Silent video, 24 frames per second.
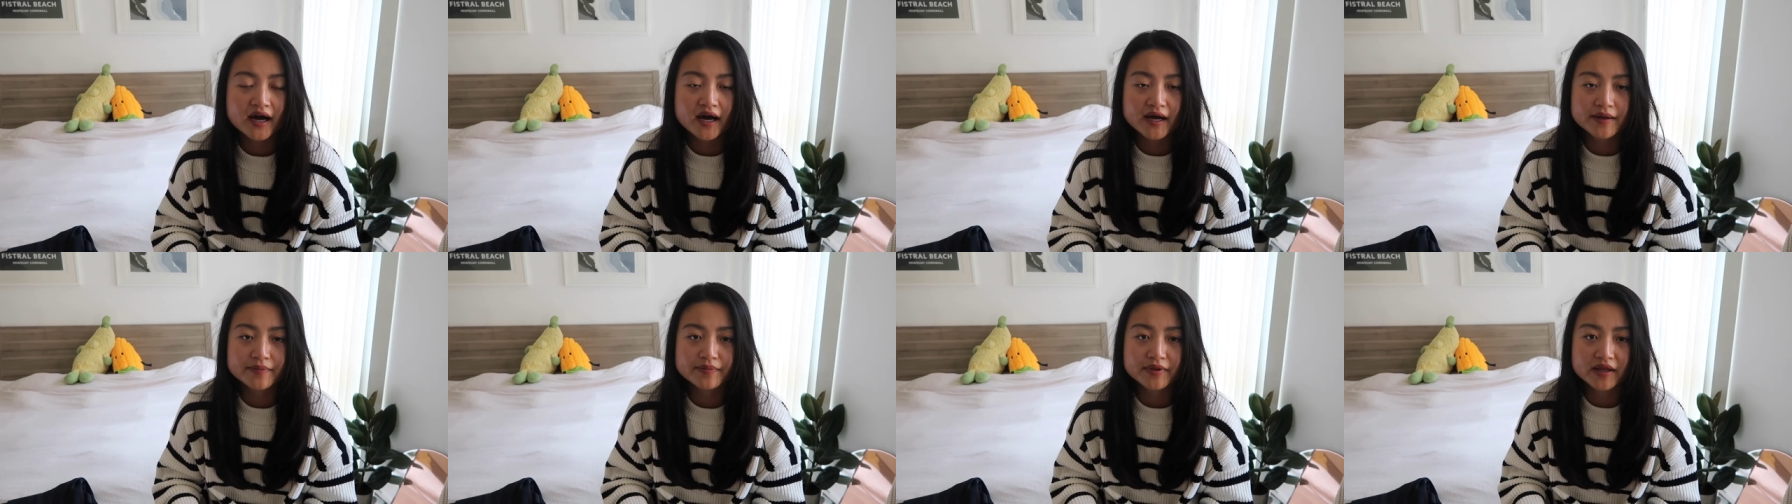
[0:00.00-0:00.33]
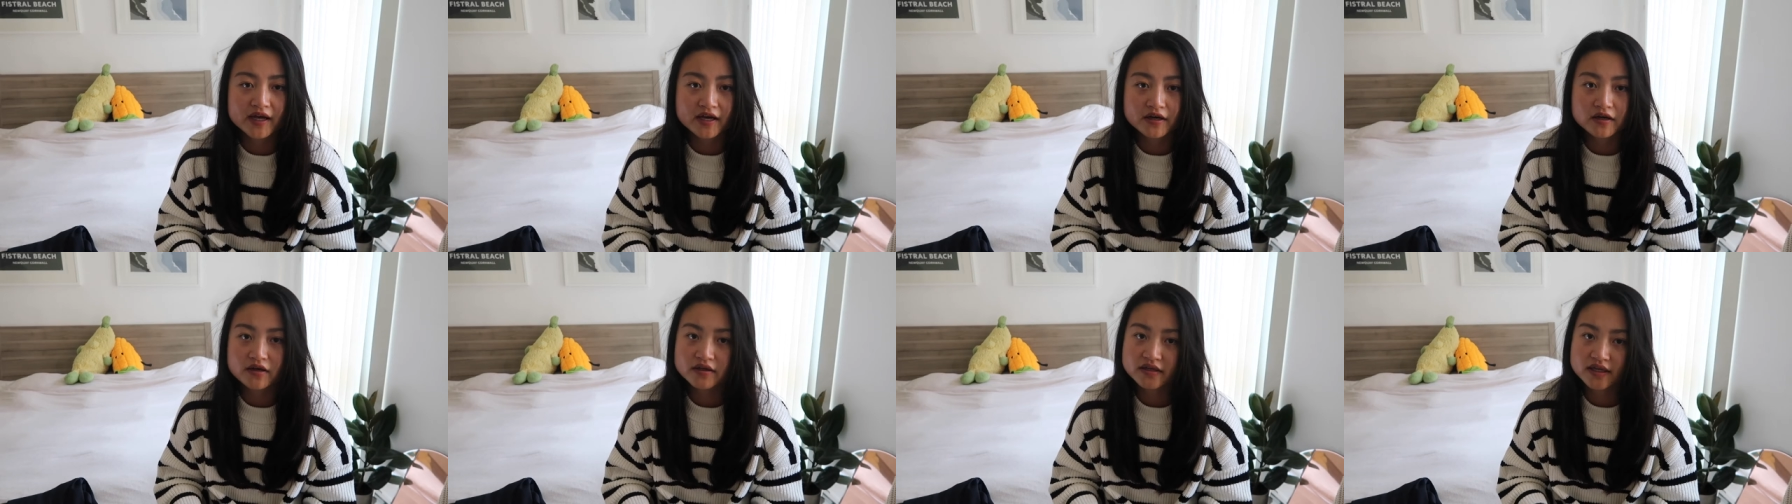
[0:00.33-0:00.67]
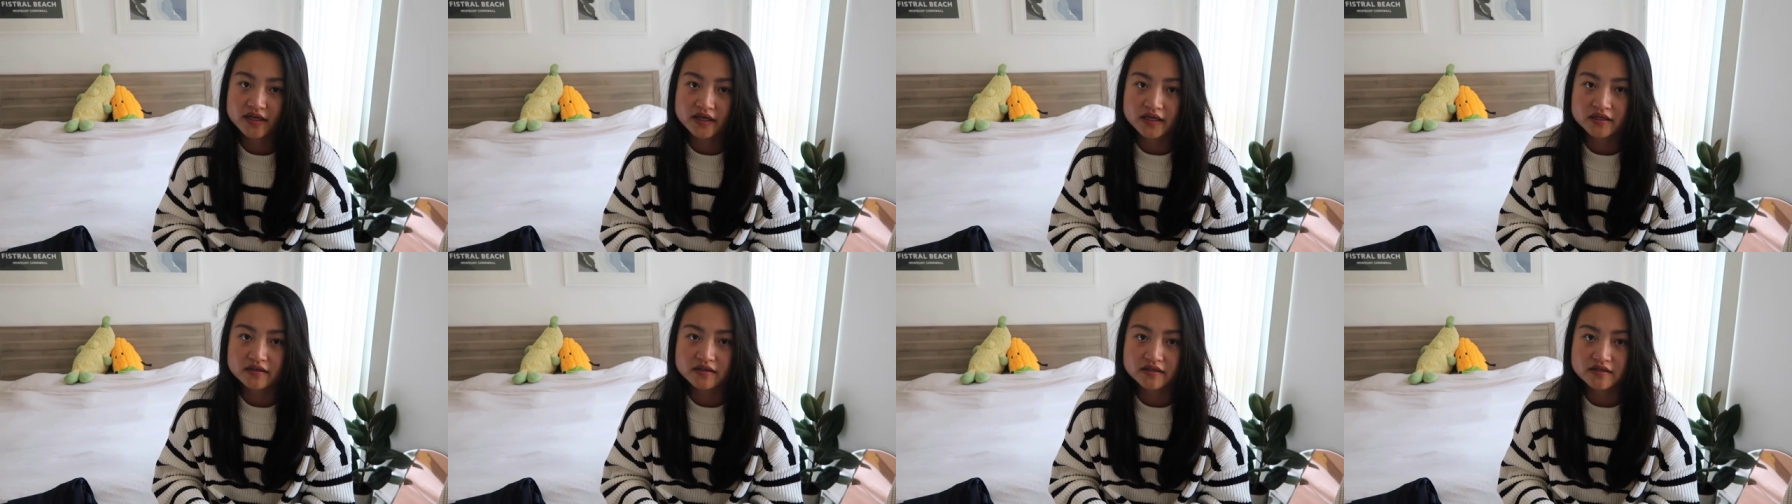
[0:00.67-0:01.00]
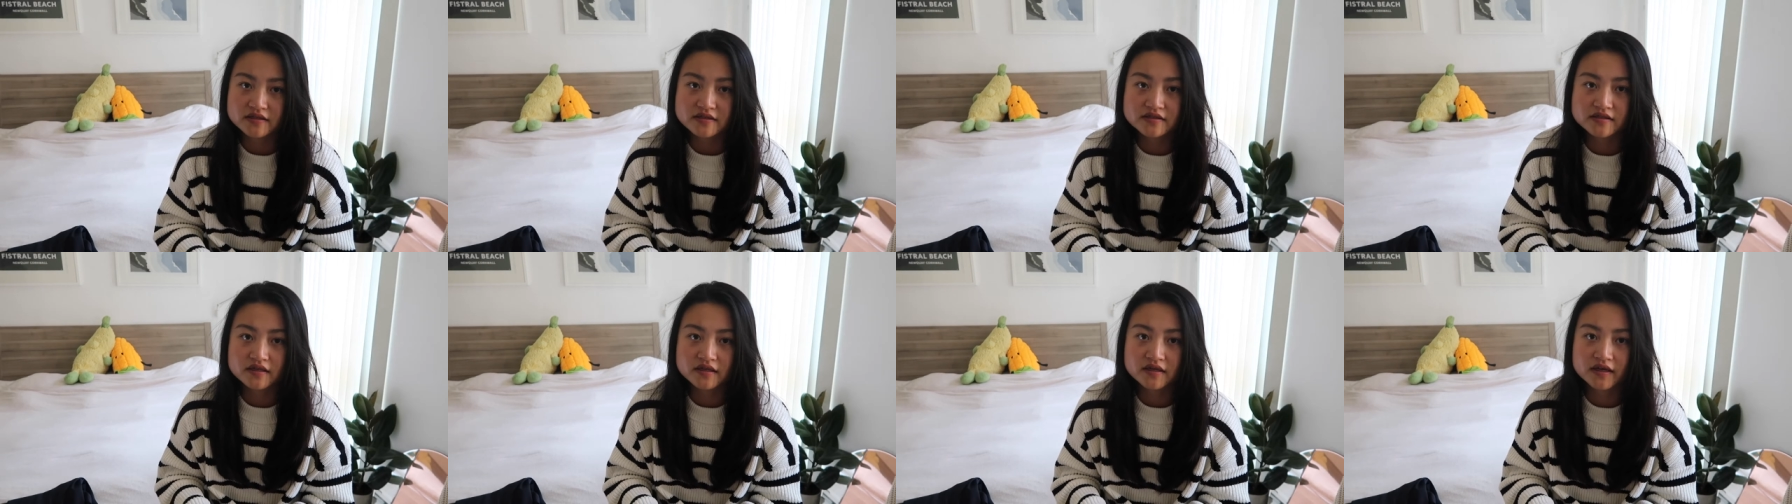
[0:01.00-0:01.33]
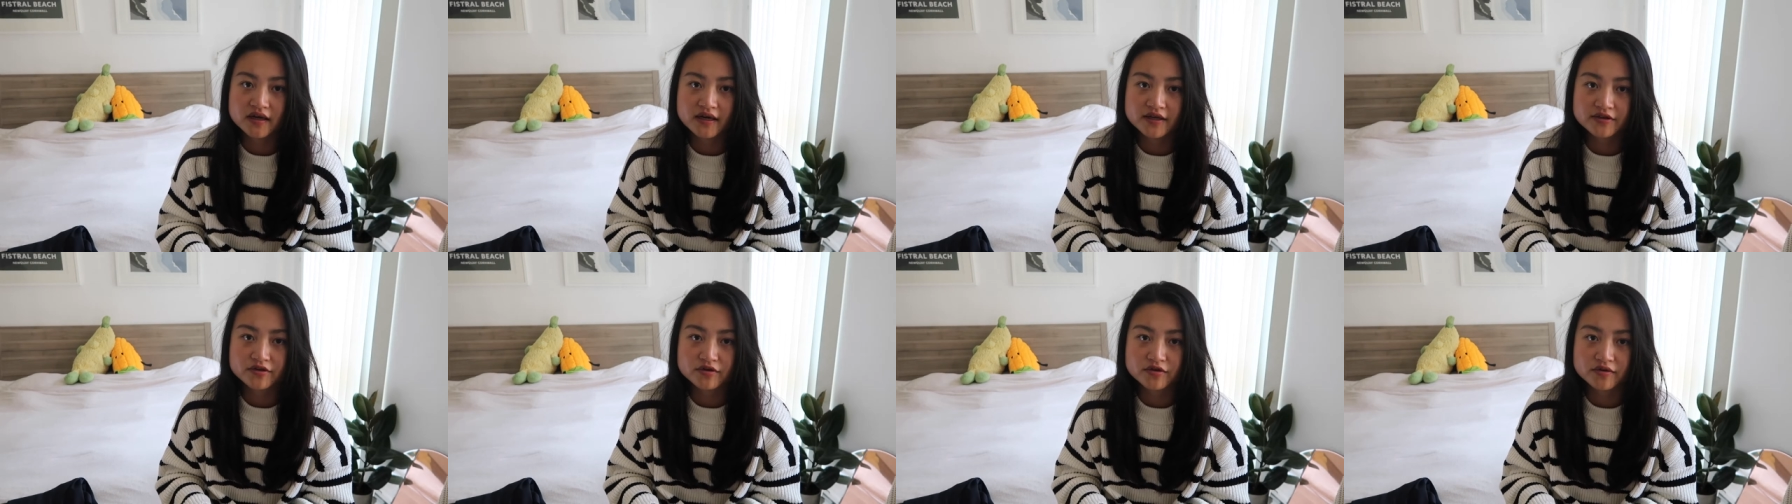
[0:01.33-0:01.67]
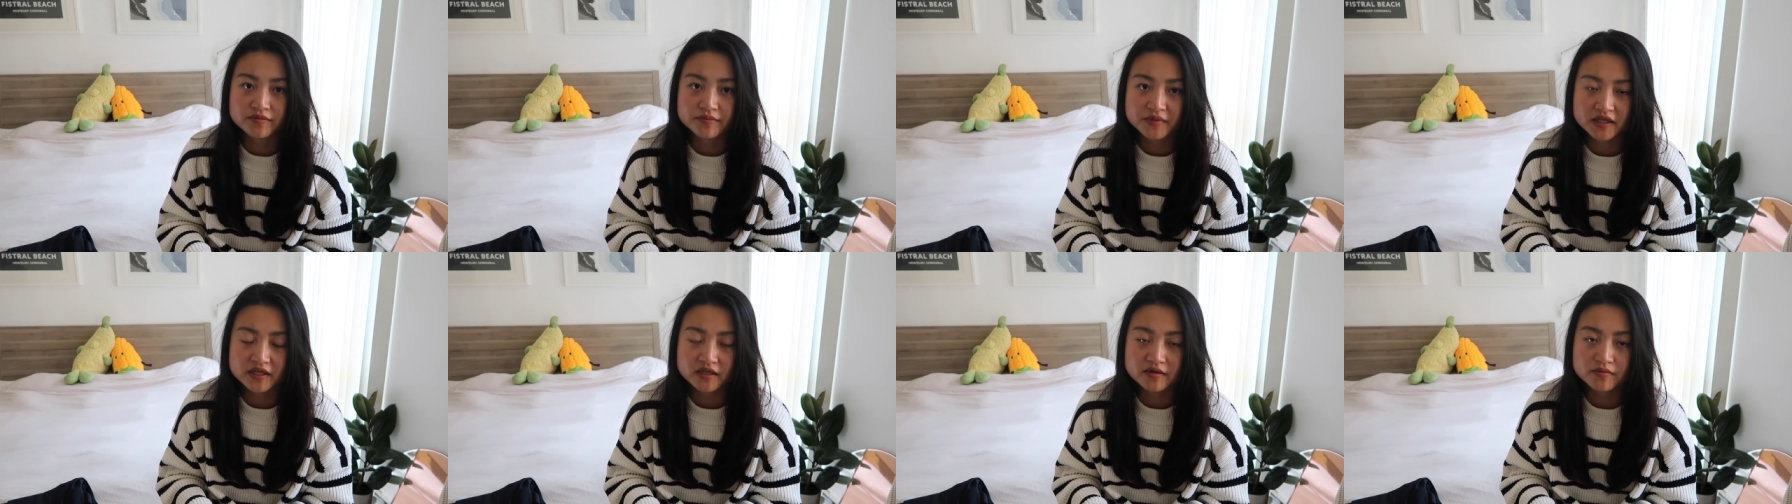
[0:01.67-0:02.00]
I plan on getting this in either a
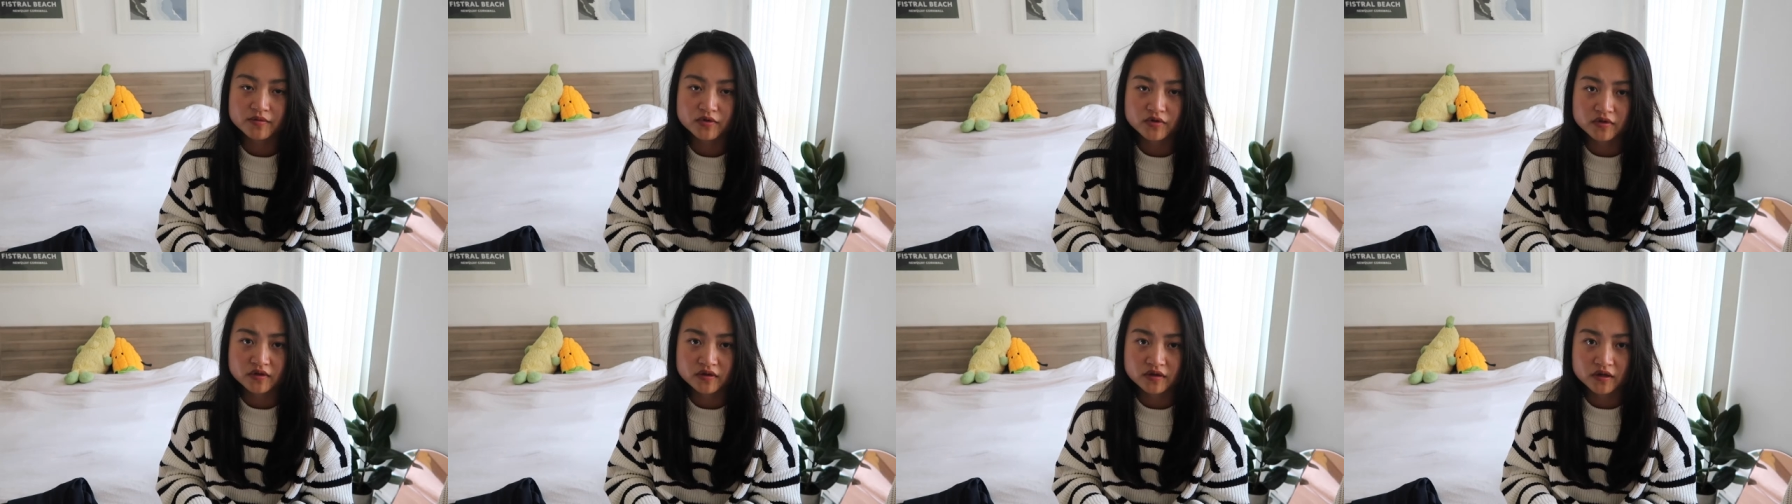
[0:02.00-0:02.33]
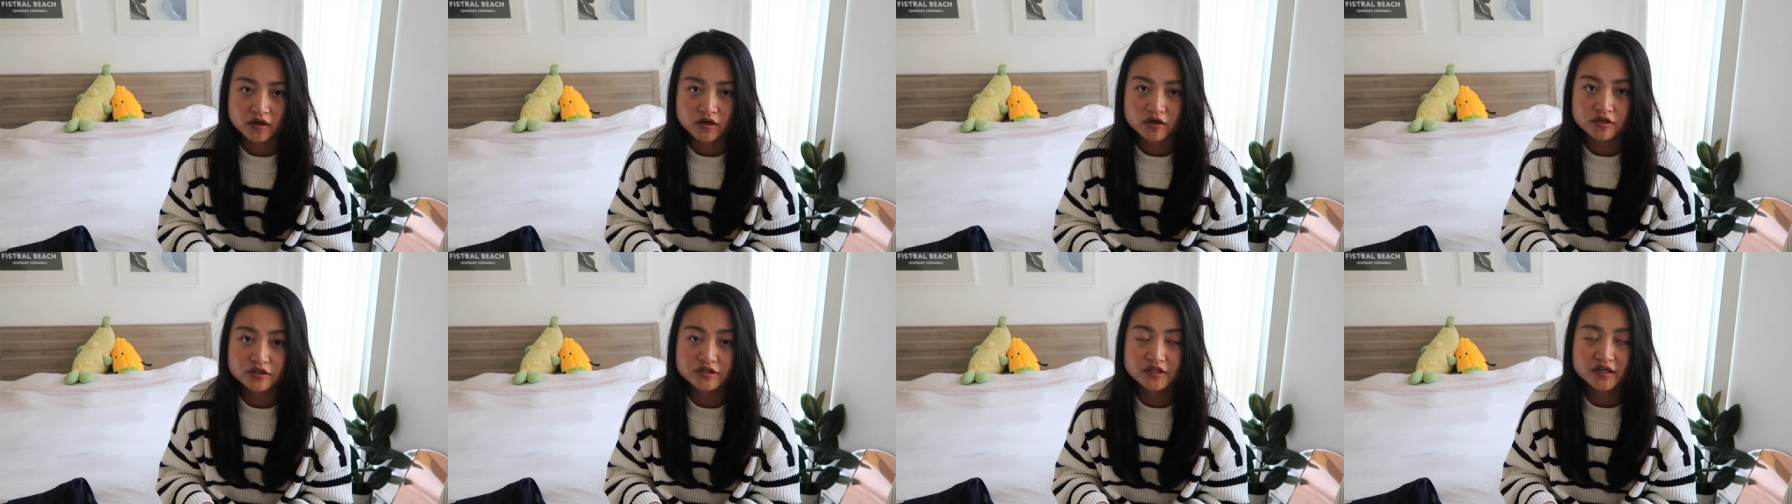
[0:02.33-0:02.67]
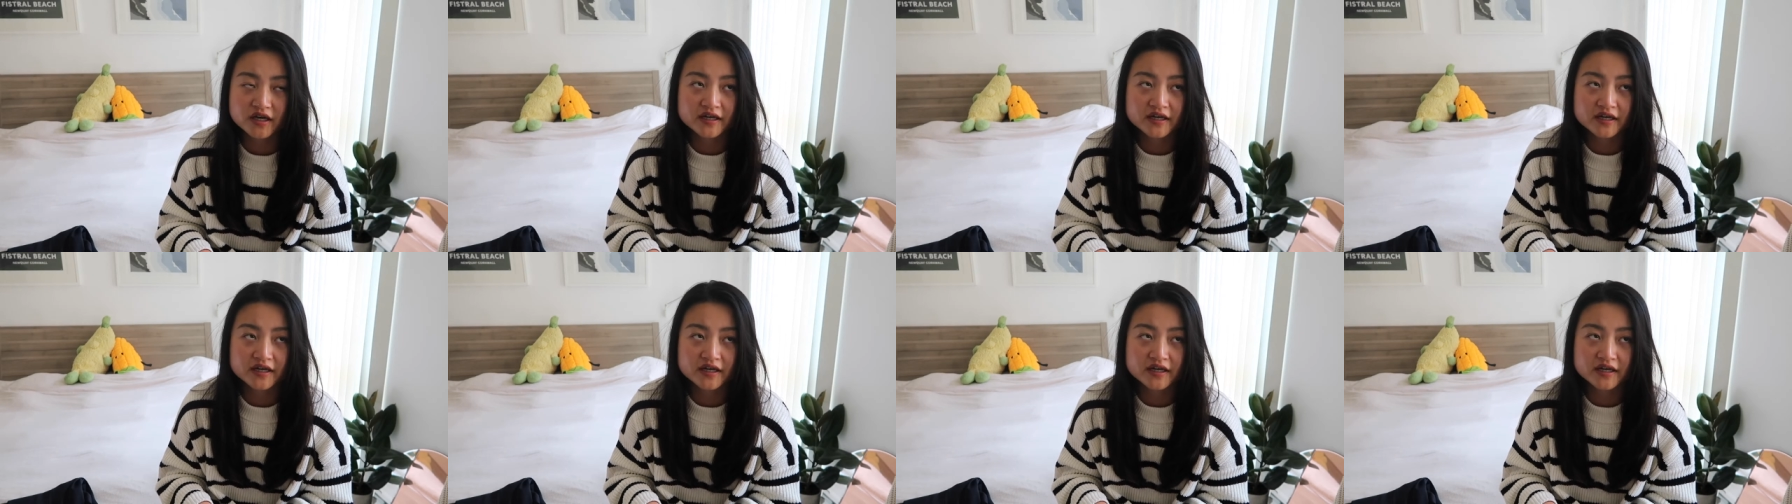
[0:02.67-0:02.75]
medium or a large.